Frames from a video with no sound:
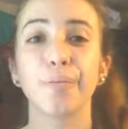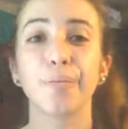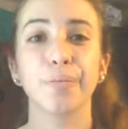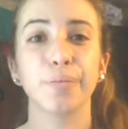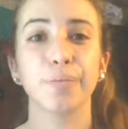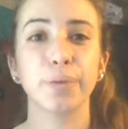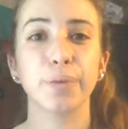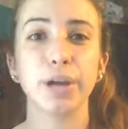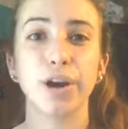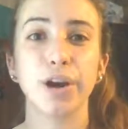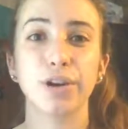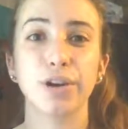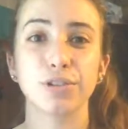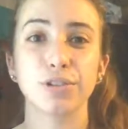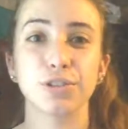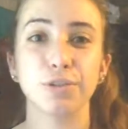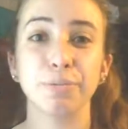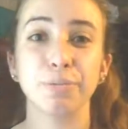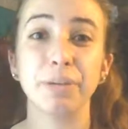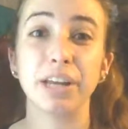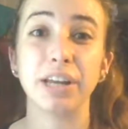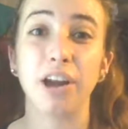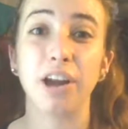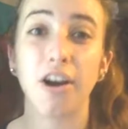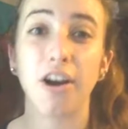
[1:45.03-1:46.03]
We also
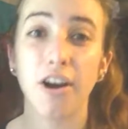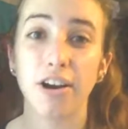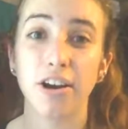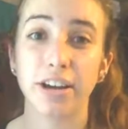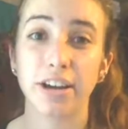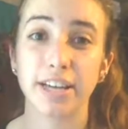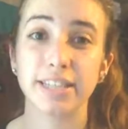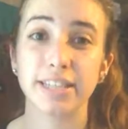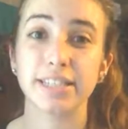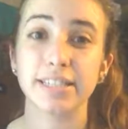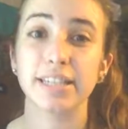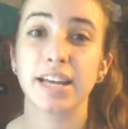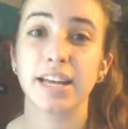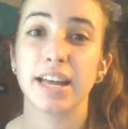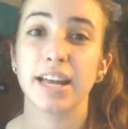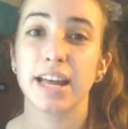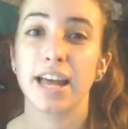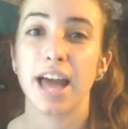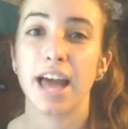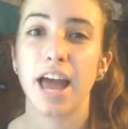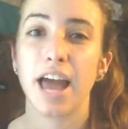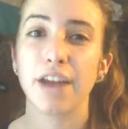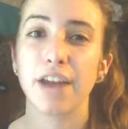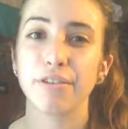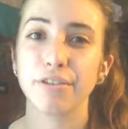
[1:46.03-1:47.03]
meet August,
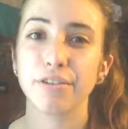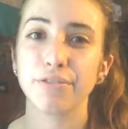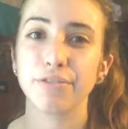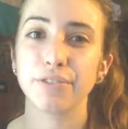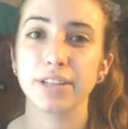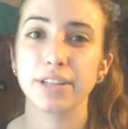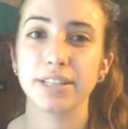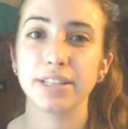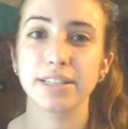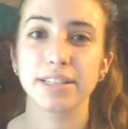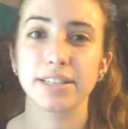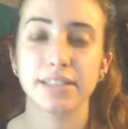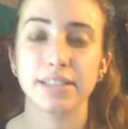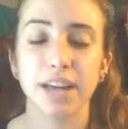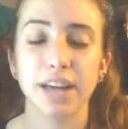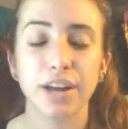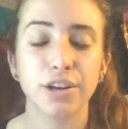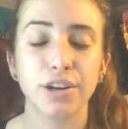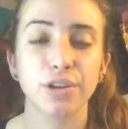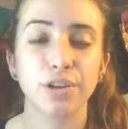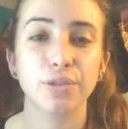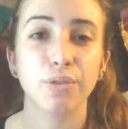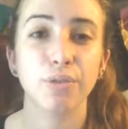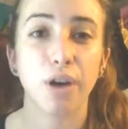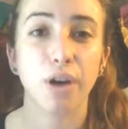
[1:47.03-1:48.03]
Henry Flynn's son,
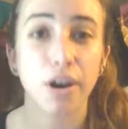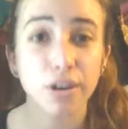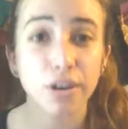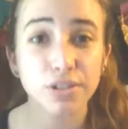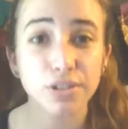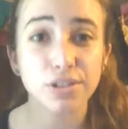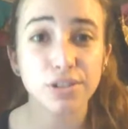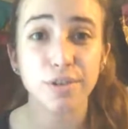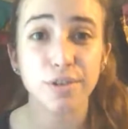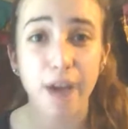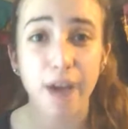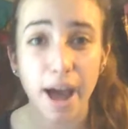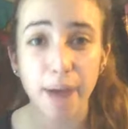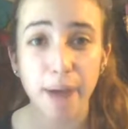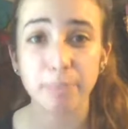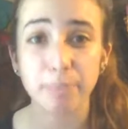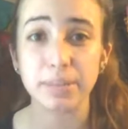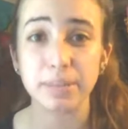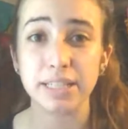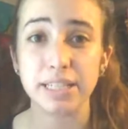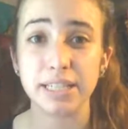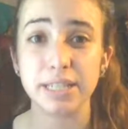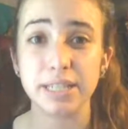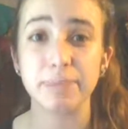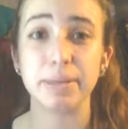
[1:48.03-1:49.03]
who also
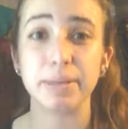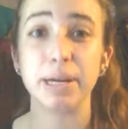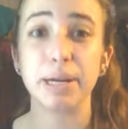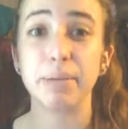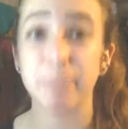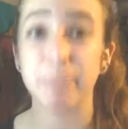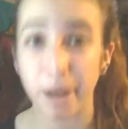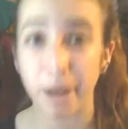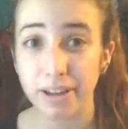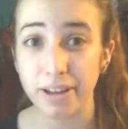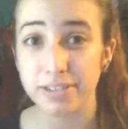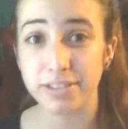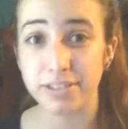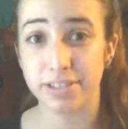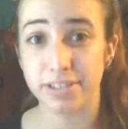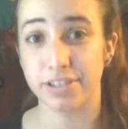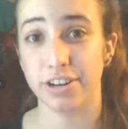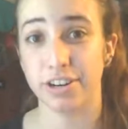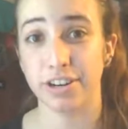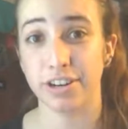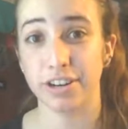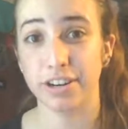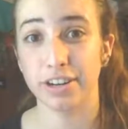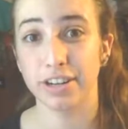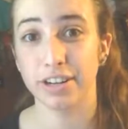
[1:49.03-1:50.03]
happens to be a
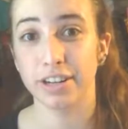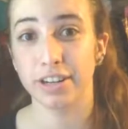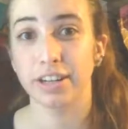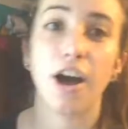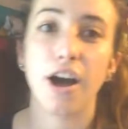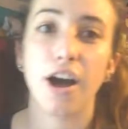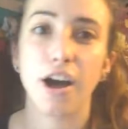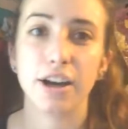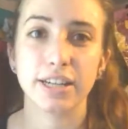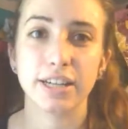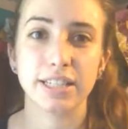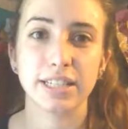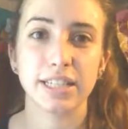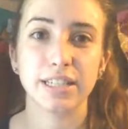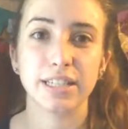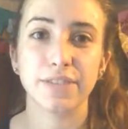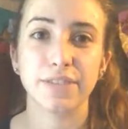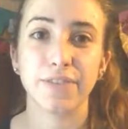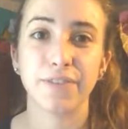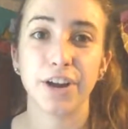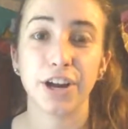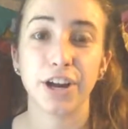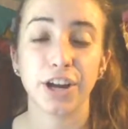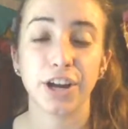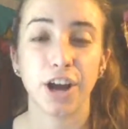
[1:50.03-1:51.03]
monster. August is a
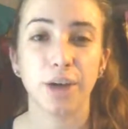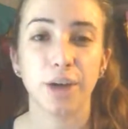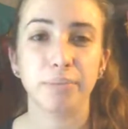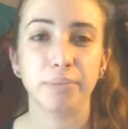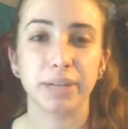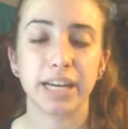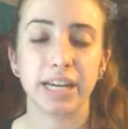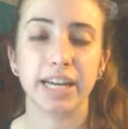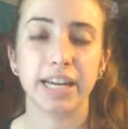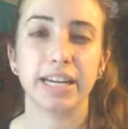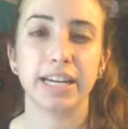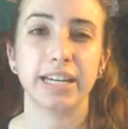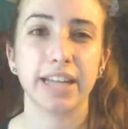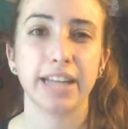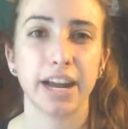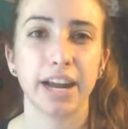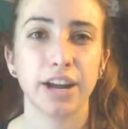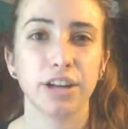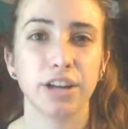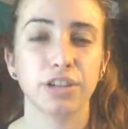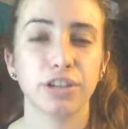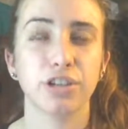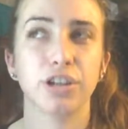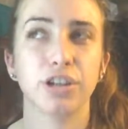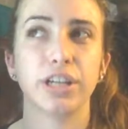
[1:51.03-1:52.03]
very complicated
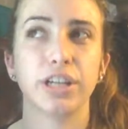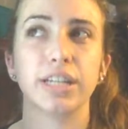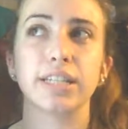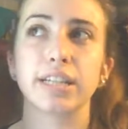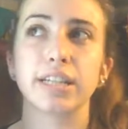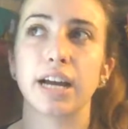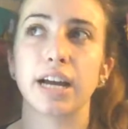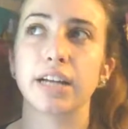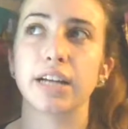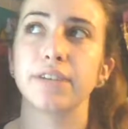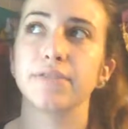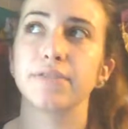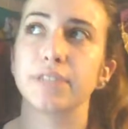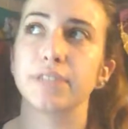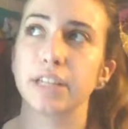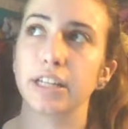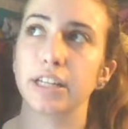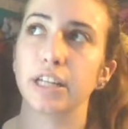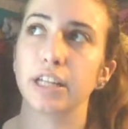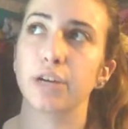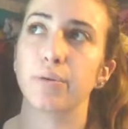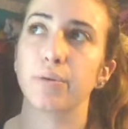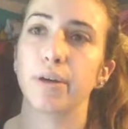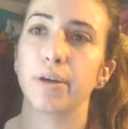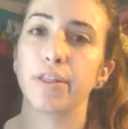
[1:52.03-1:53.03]
character, and he's kind of
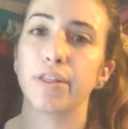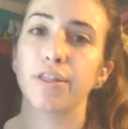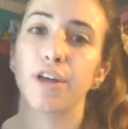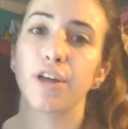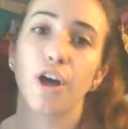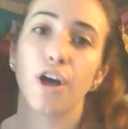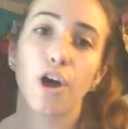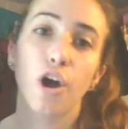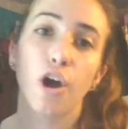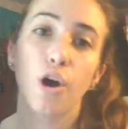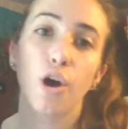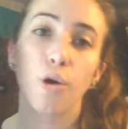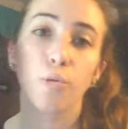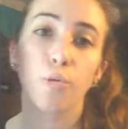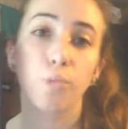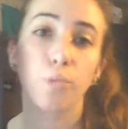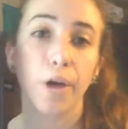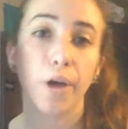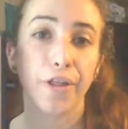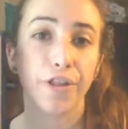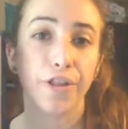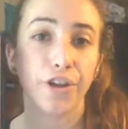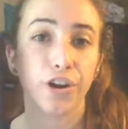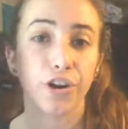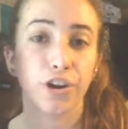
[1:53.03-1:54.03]
dealing with
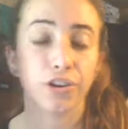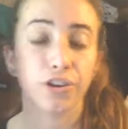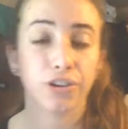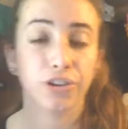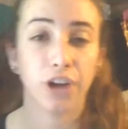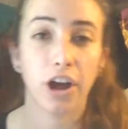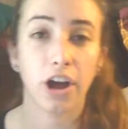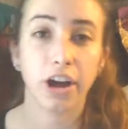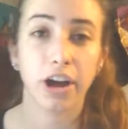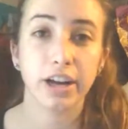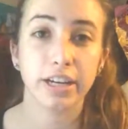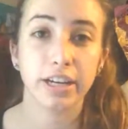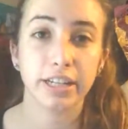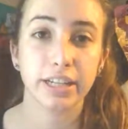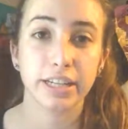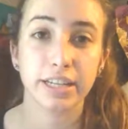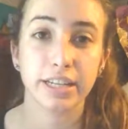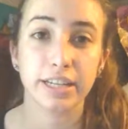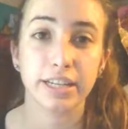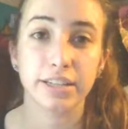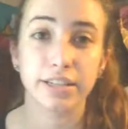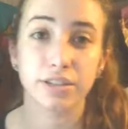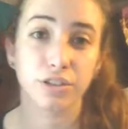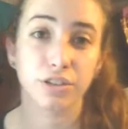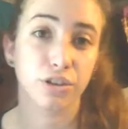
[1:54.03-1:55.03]
whether or not
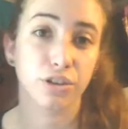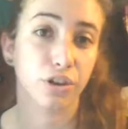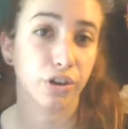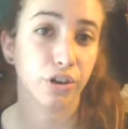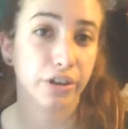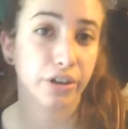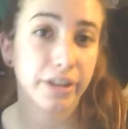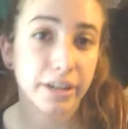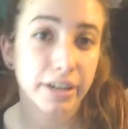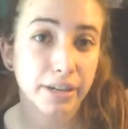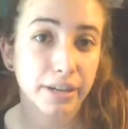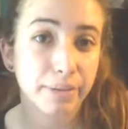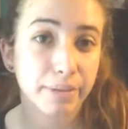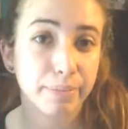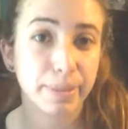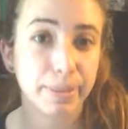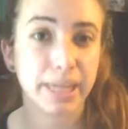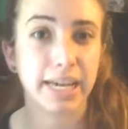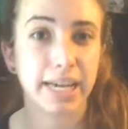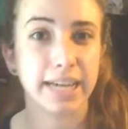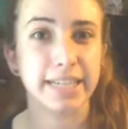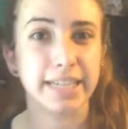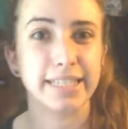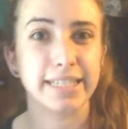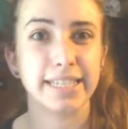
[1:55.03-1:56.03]
he's good,
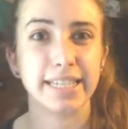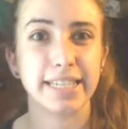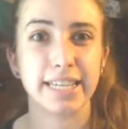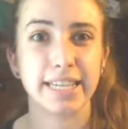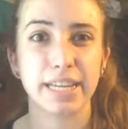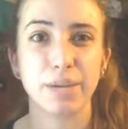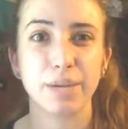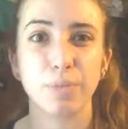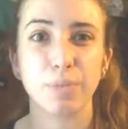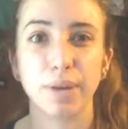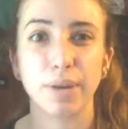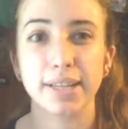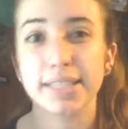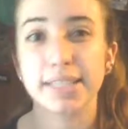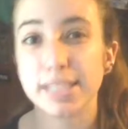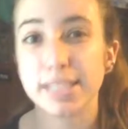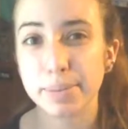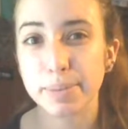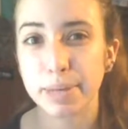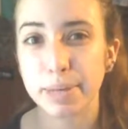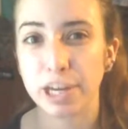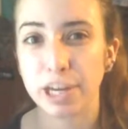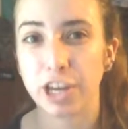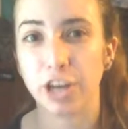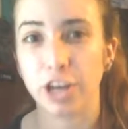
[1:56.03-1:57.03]
because he wants to
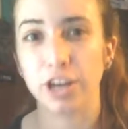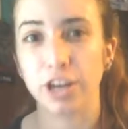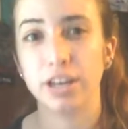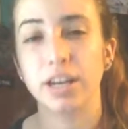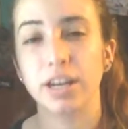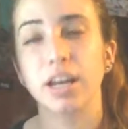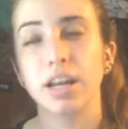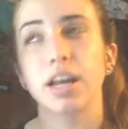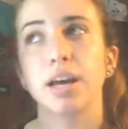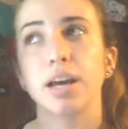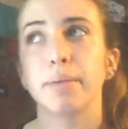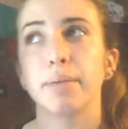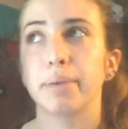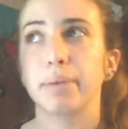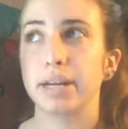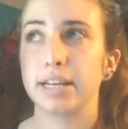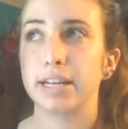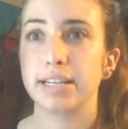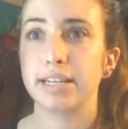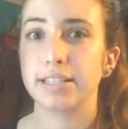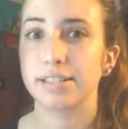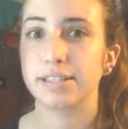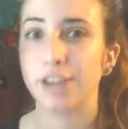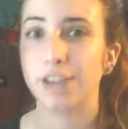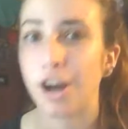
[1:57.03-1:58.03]
be good, but
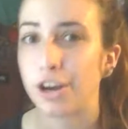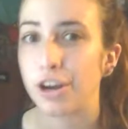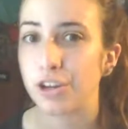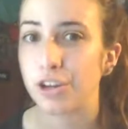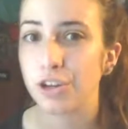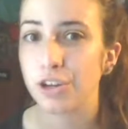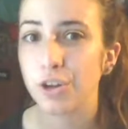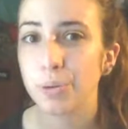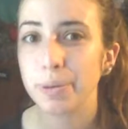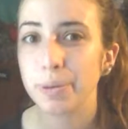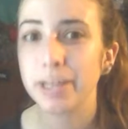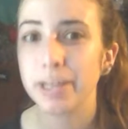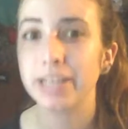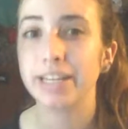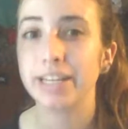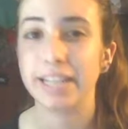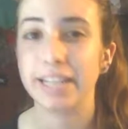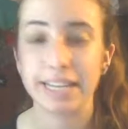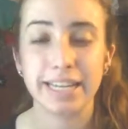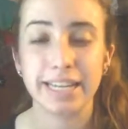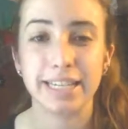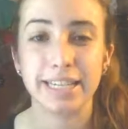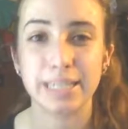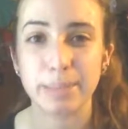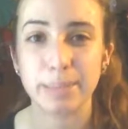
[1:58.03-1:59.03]
he's not human,
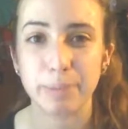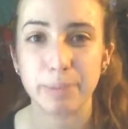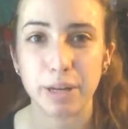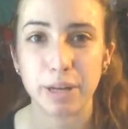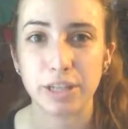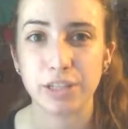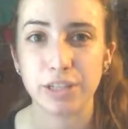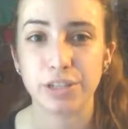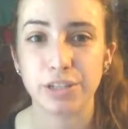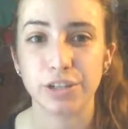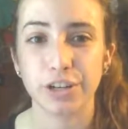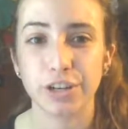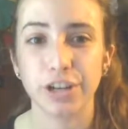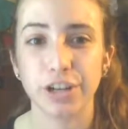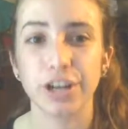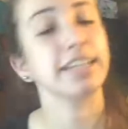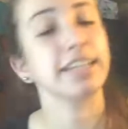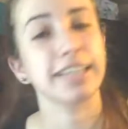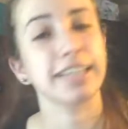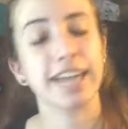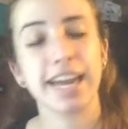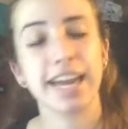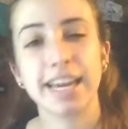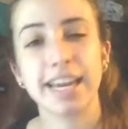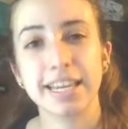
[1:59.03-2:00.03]
he is a monster.
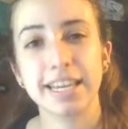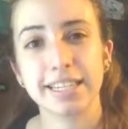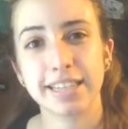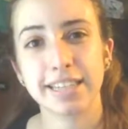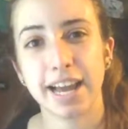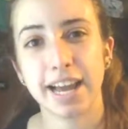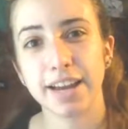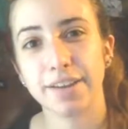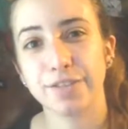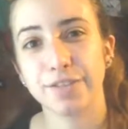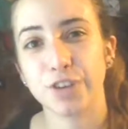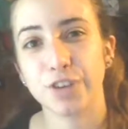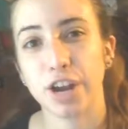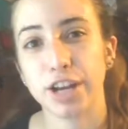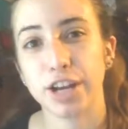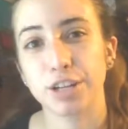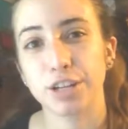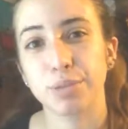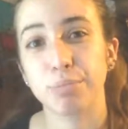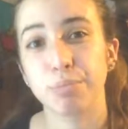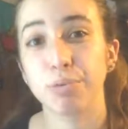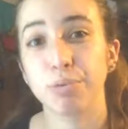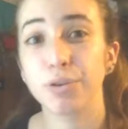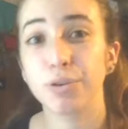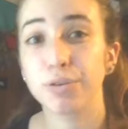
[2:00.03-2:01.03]
Kate is kind of trying
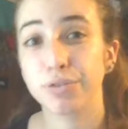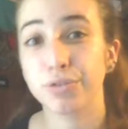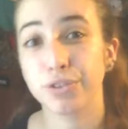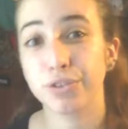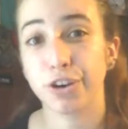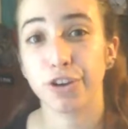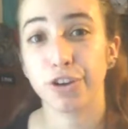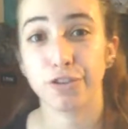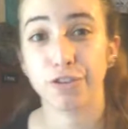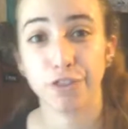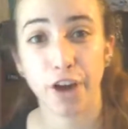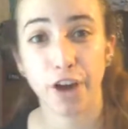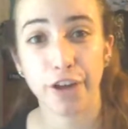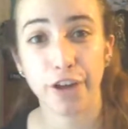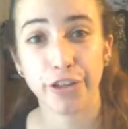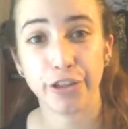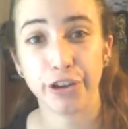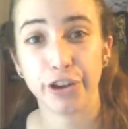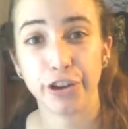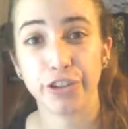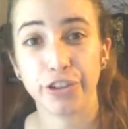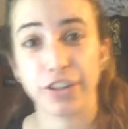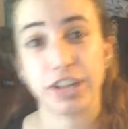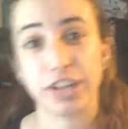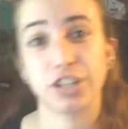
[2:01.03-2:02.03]
to prove to her
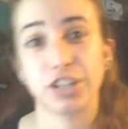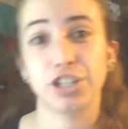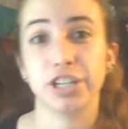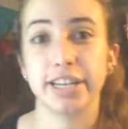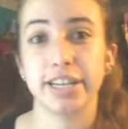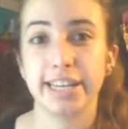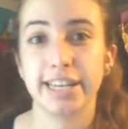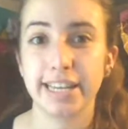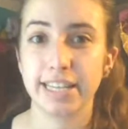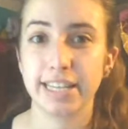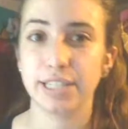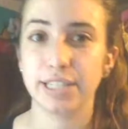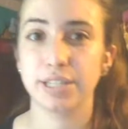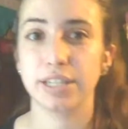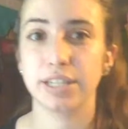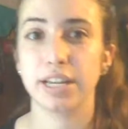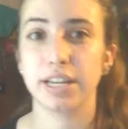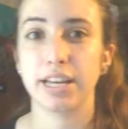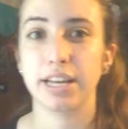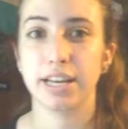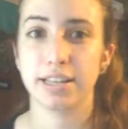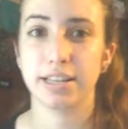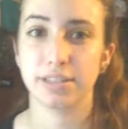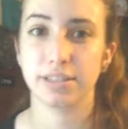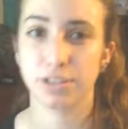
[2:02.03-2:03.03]
father that she is
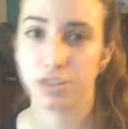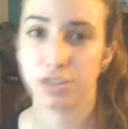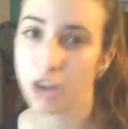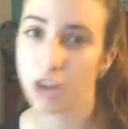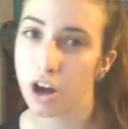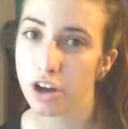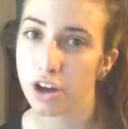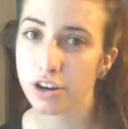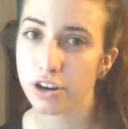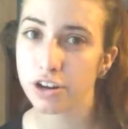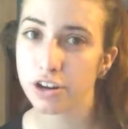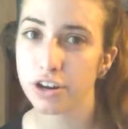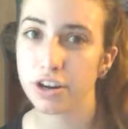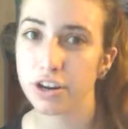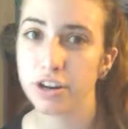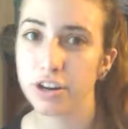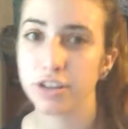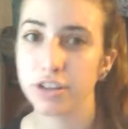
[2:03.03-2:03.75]
his daughter,